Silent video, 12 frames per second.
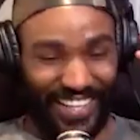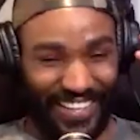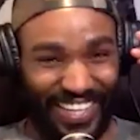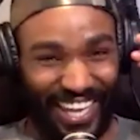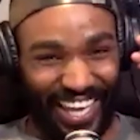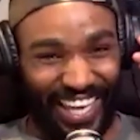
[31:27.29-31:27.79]

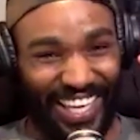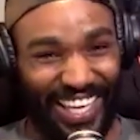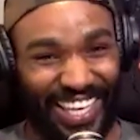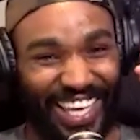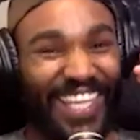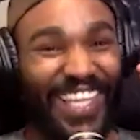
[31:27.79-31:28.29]
okay, yeah.
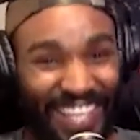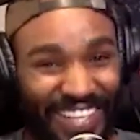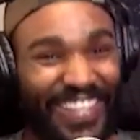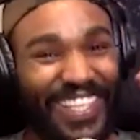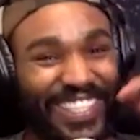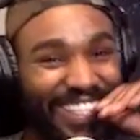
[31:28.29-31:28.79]

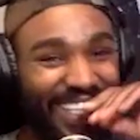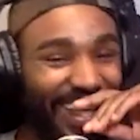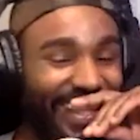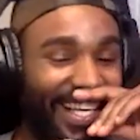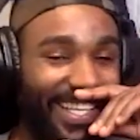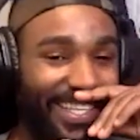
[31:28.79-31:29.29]
literally
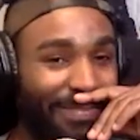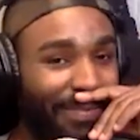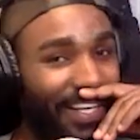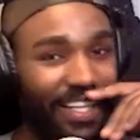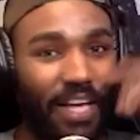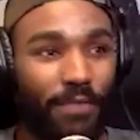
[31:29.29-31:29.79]
saying that. That's
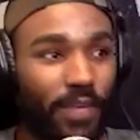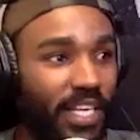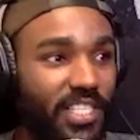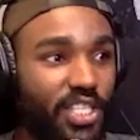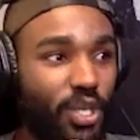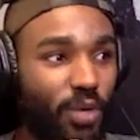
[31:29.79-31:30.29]
funny.
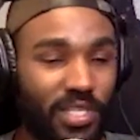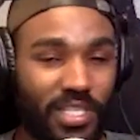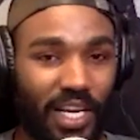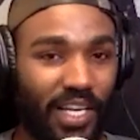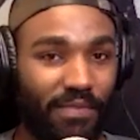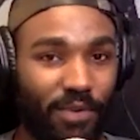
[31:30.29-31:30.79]
It's so
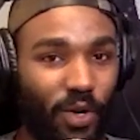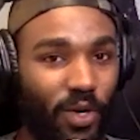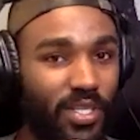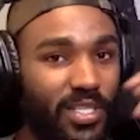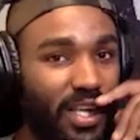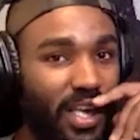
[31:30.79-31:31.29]
sunny, of
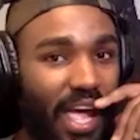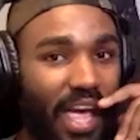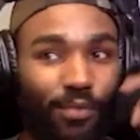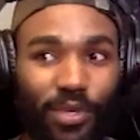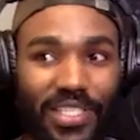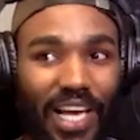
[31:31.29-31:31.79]
course.
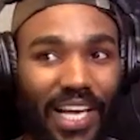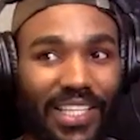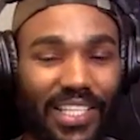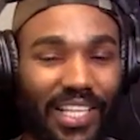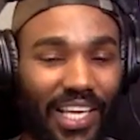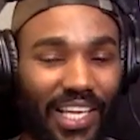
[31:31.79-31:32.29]
Everyone's yeah.
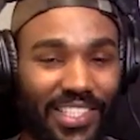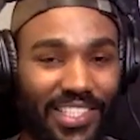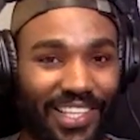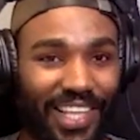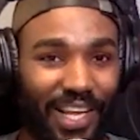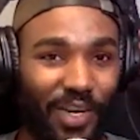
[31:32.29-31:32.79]
acting like it's
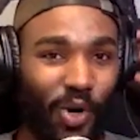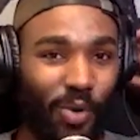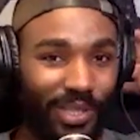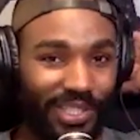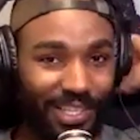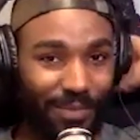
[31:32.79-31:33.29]
on that
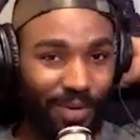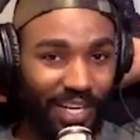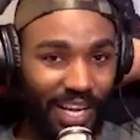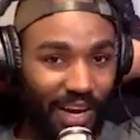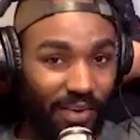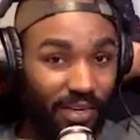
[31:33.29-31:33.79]
normal tip
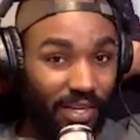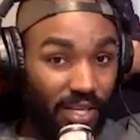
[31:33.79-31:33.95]
right now.